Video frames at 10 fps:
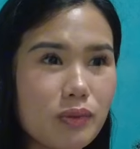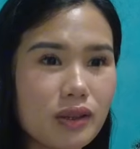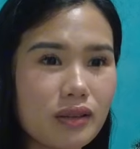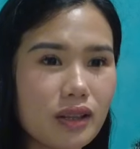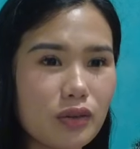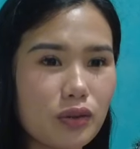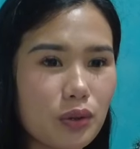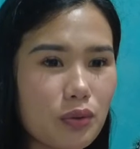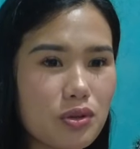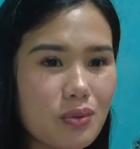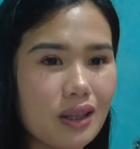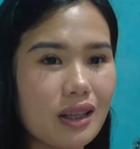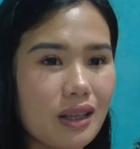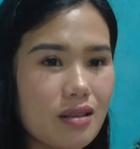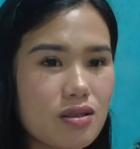moderator knows what
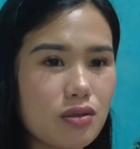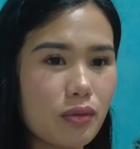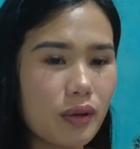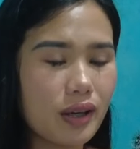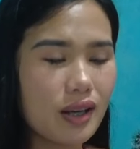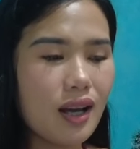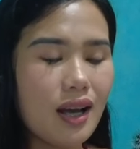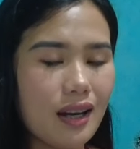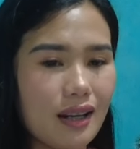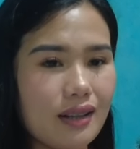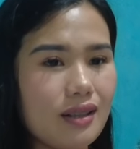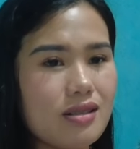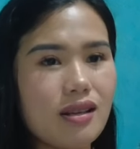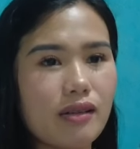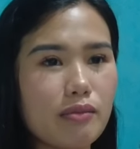he is doing. Like,
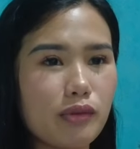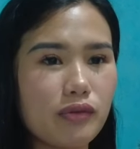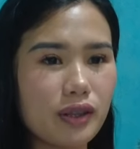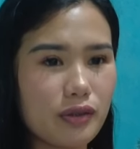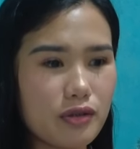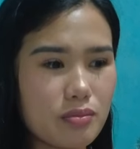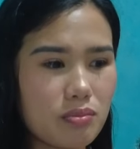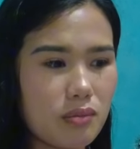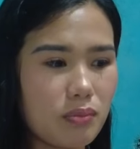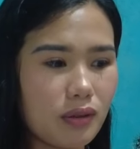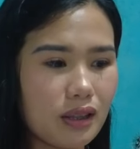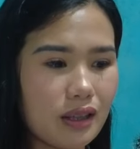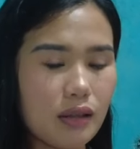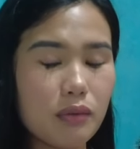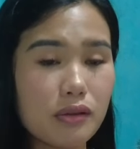he's not removing those people, and
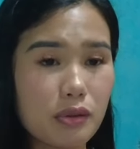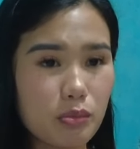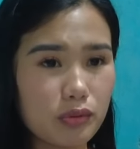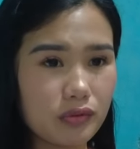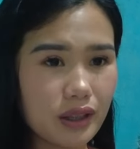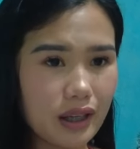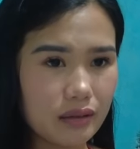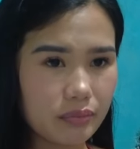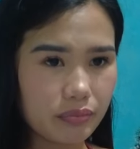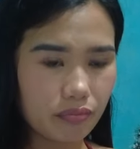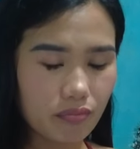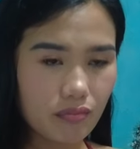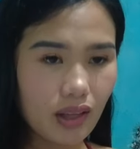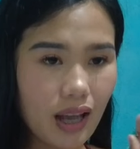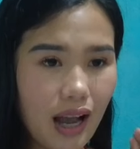he will remove that
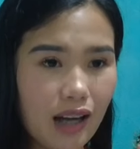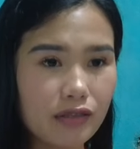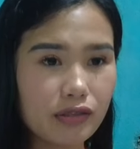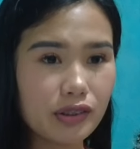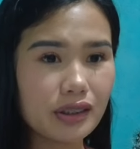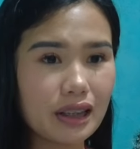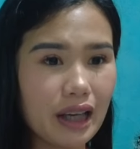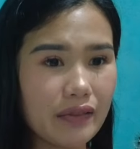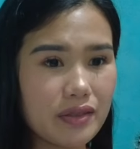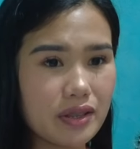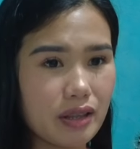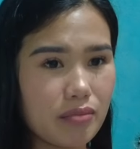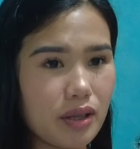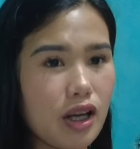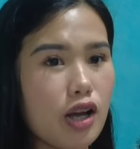after the live stream.
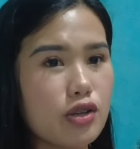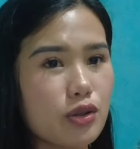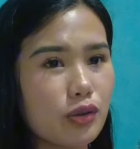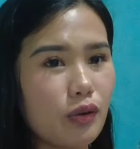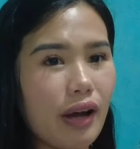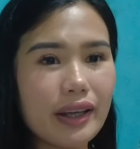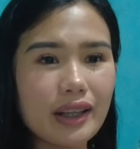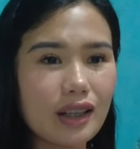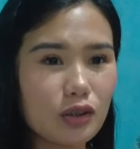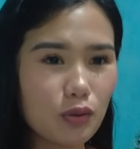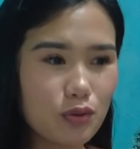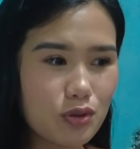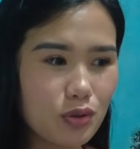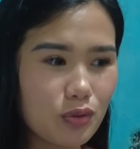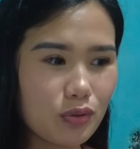So I cannot
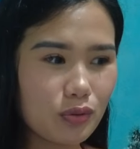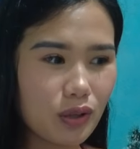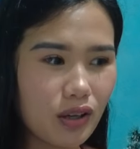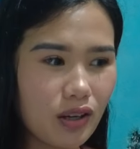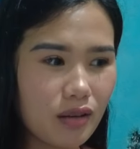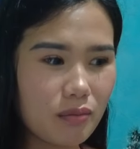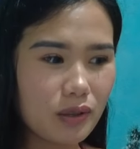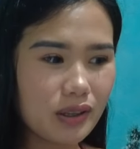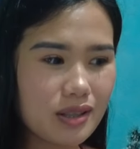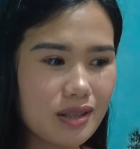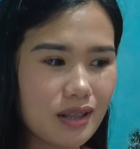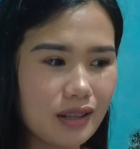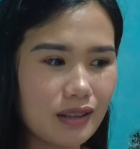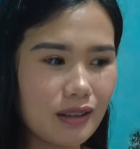also demand